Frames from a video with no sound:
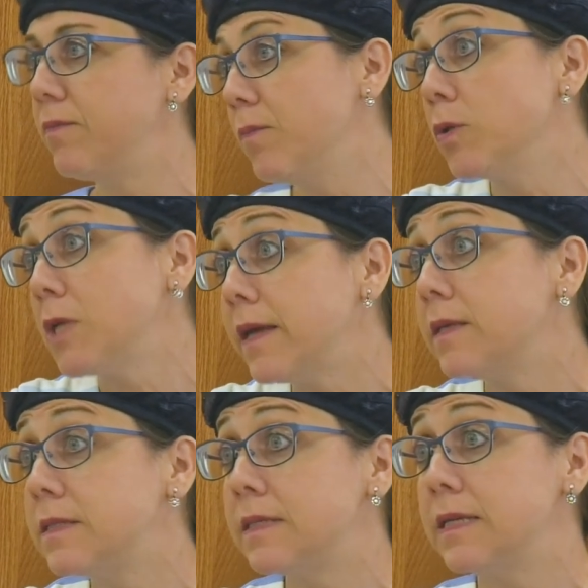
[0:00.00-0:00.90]
And Moshe
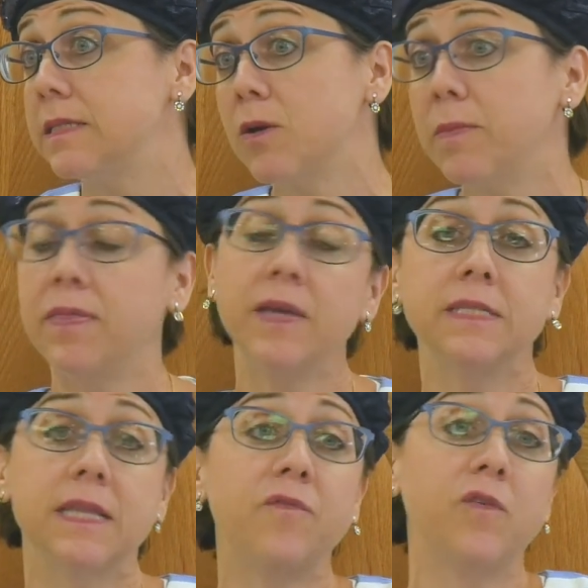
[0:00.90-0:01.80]
is, is so many
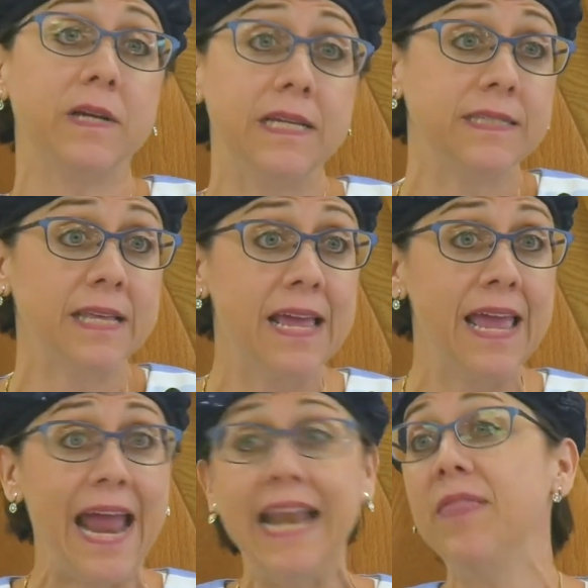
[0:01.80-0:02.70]
things, therefore he's
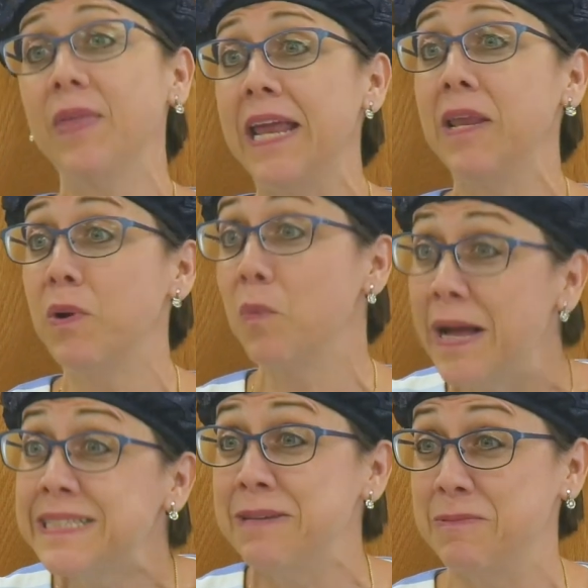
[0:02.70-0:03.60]
anything anyone
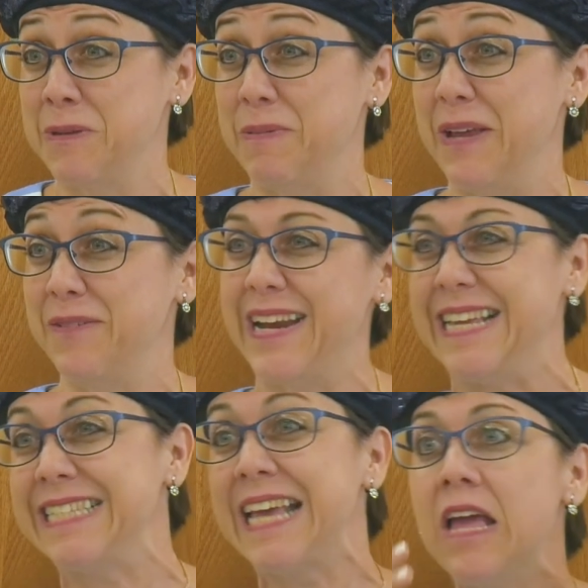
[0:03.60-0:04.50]
wants him to be, right?
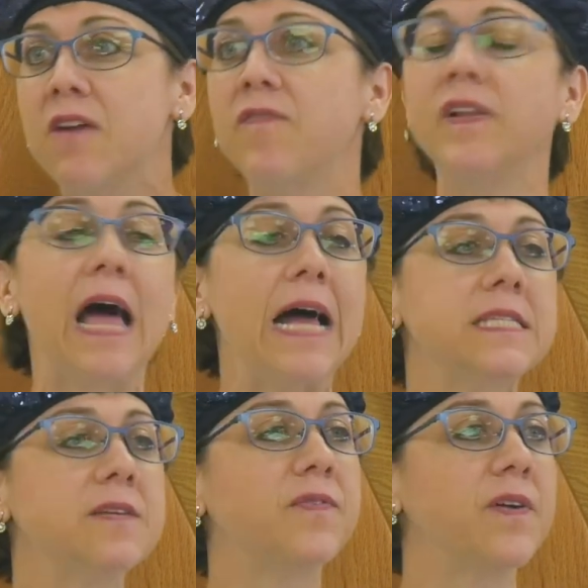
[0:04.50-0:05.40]
He's
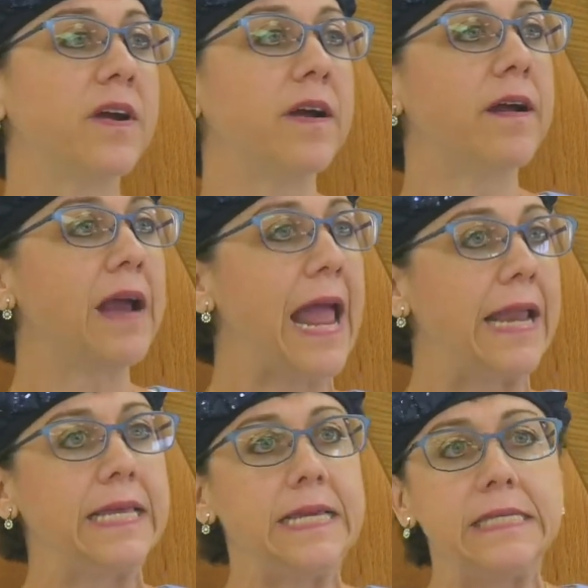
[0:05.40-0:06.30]
philosopher,
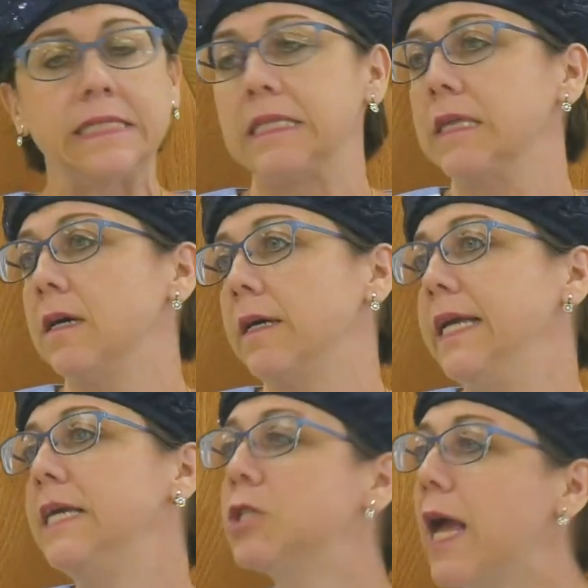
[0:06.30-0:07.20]
and he's the
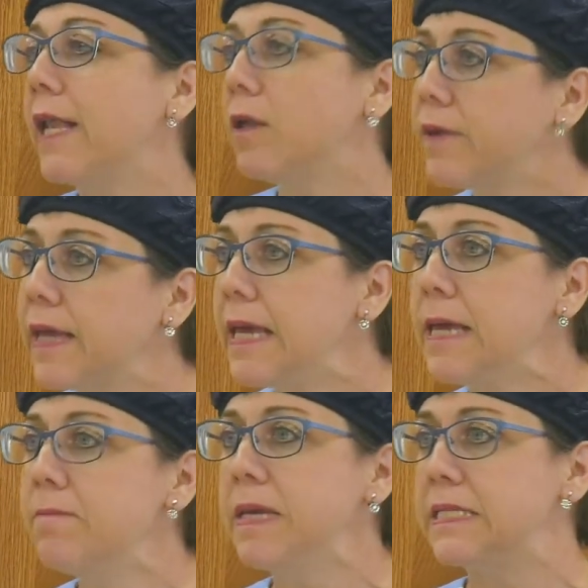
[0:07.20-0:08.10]
Ish
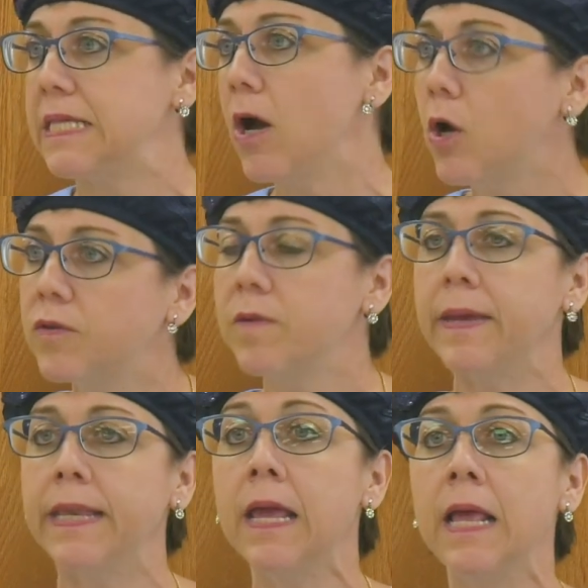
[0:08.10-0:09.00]
HaElokim, he's the
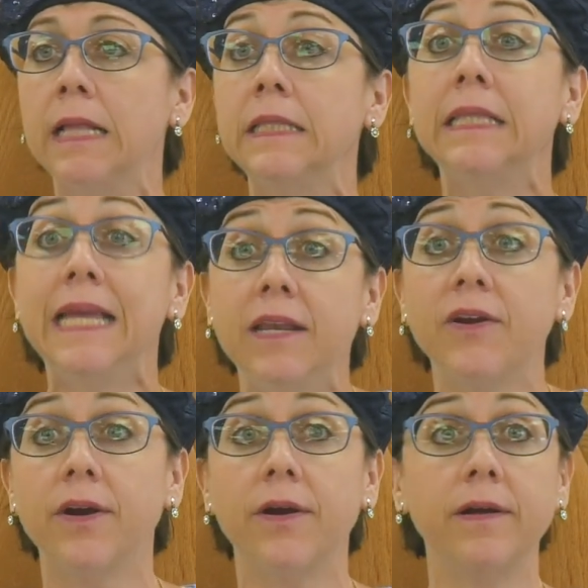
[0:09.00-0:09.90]
ultimate
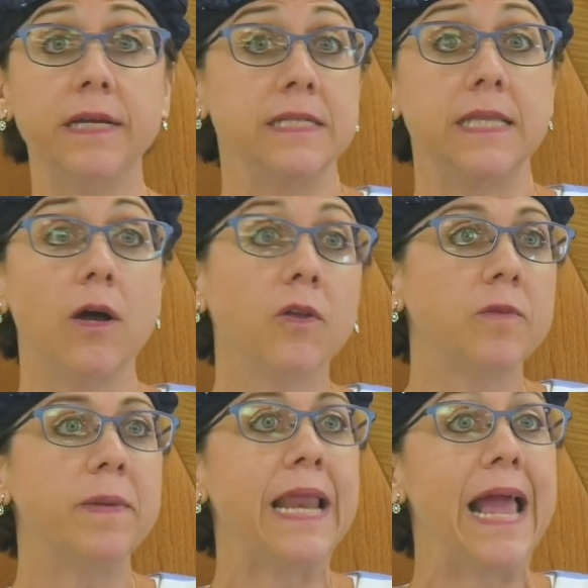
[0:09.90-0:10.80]
leader, he's the
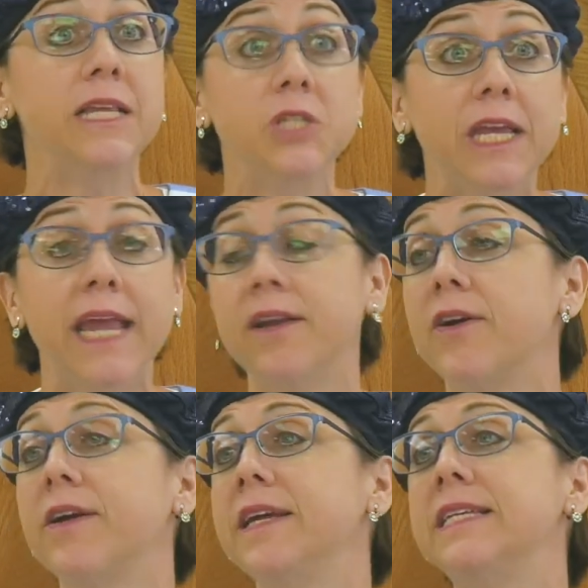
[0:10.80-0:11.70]
ultimate
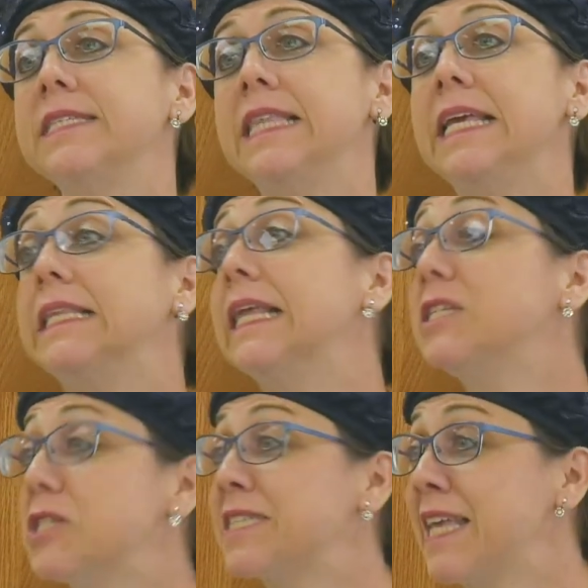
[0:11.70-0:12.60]
educator, he's the
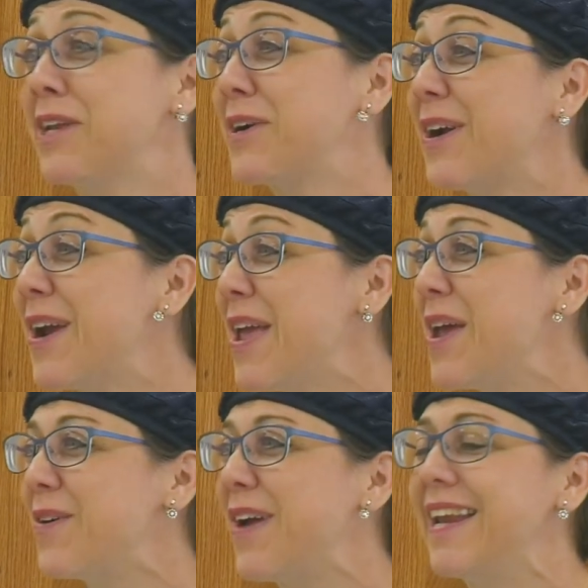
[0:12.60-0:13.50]
legislator,
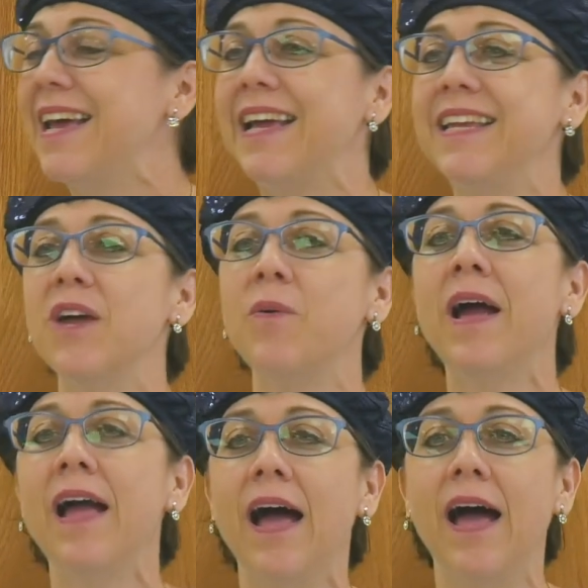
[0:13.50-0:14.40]
right? Uh, you know,
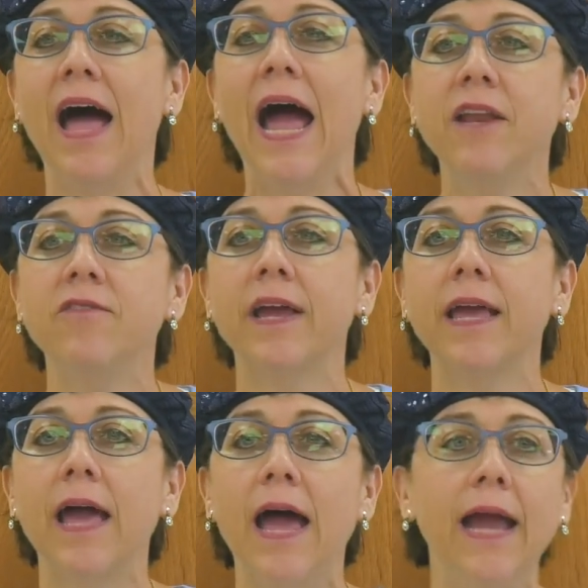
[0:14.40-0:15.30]
uh, Heinrich
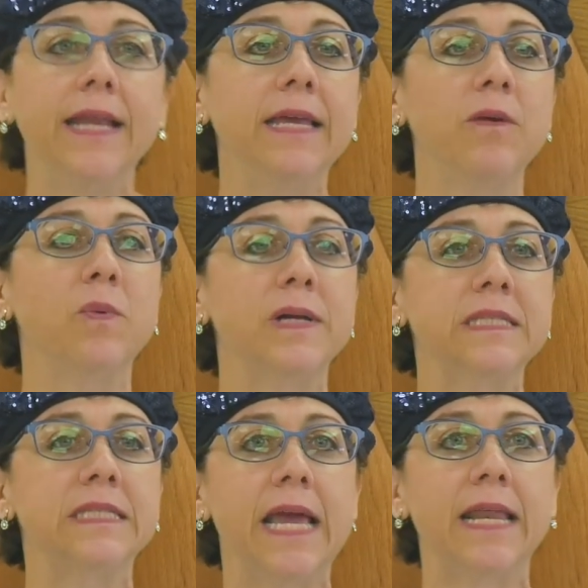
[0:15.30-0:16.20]
Heine
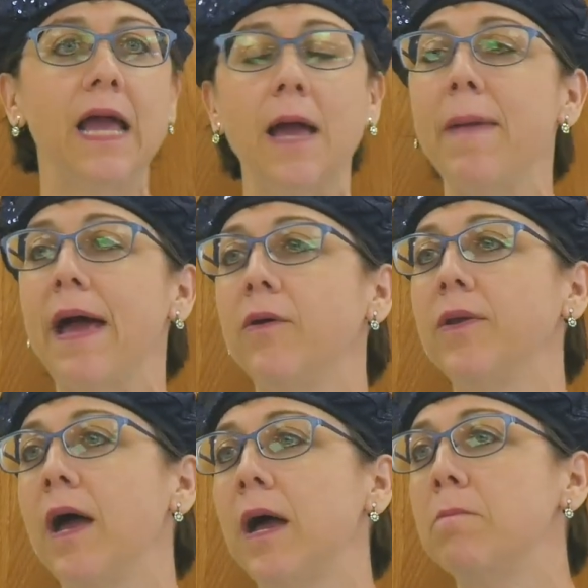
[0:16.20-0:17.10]
once said about
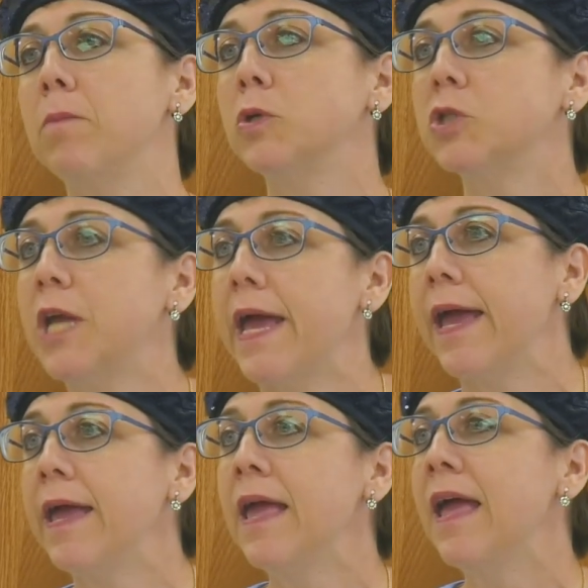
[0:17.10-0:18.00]
uh,
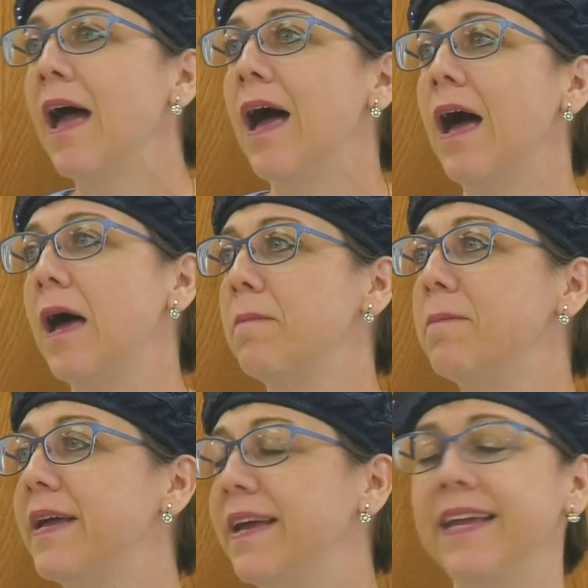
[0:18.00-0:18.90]
Moshe,
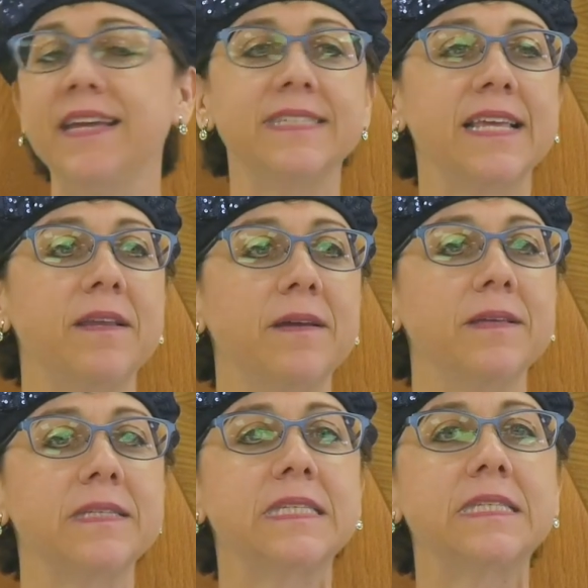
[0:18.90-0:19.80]
um, he said,
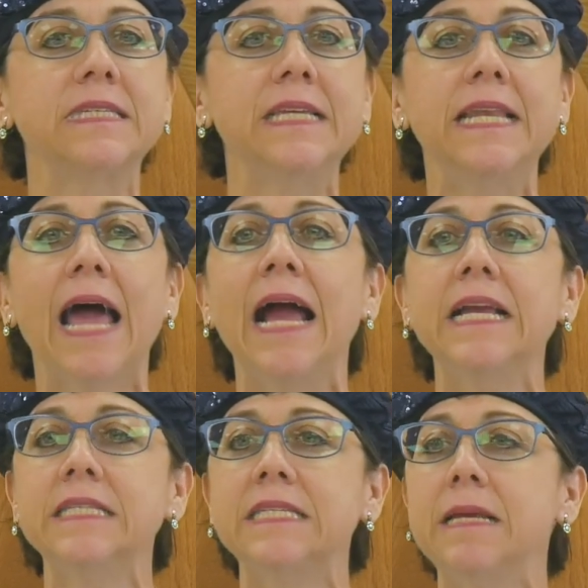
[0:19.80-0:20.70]

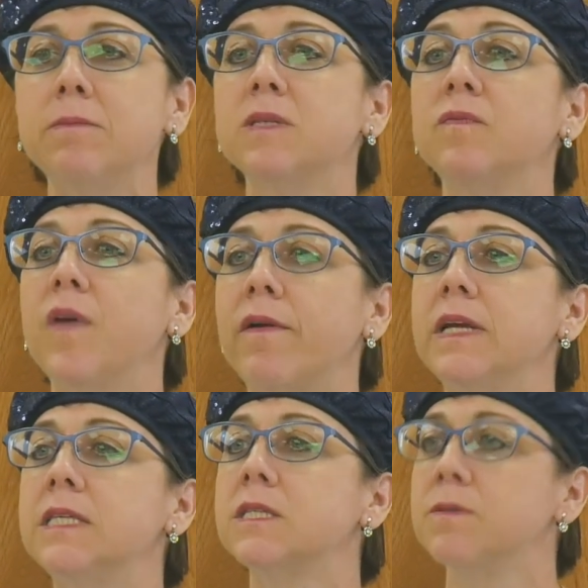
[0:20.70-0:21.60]
Sinai seems
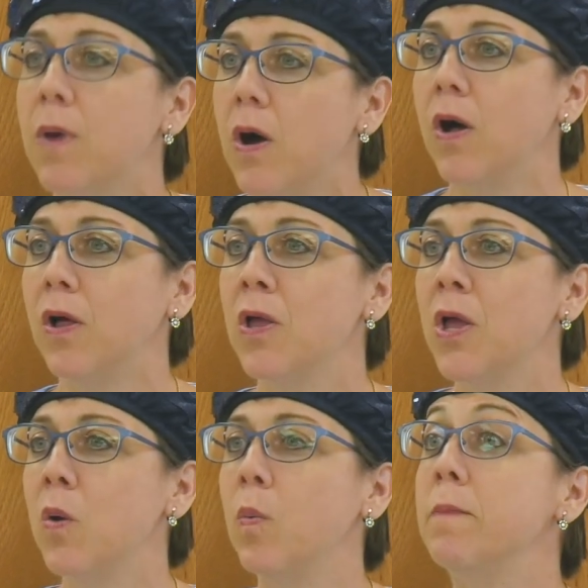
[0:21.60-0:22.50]
very small
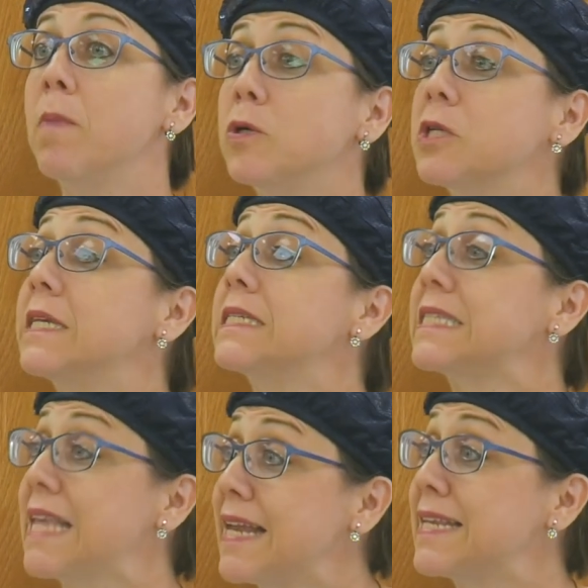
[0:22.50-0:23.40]
when Moshe is
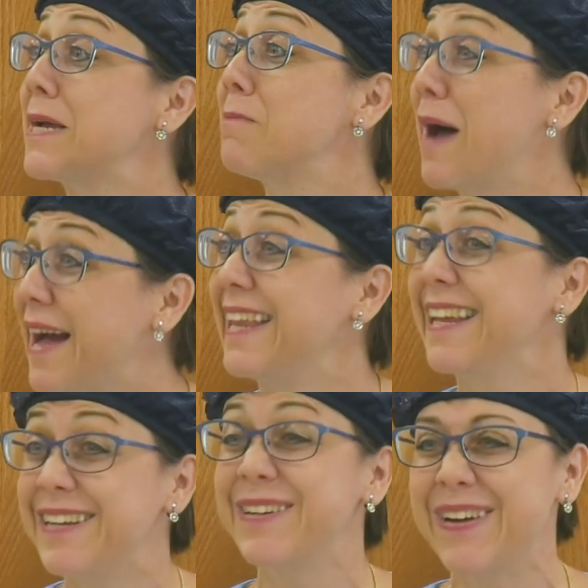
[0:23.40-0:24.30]
standing upon
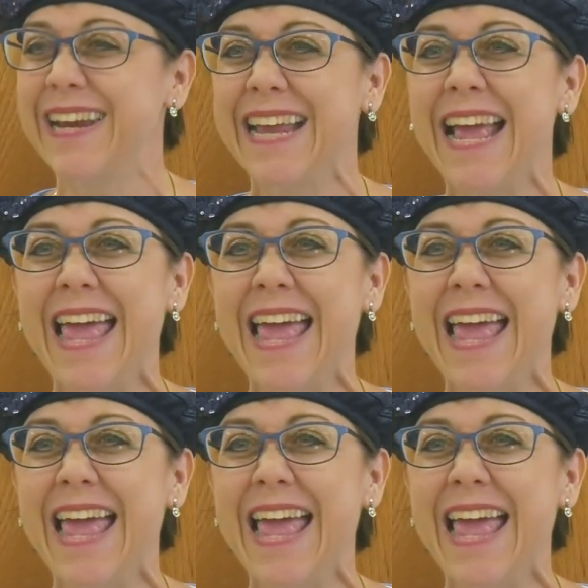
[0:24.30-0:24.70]
it, right?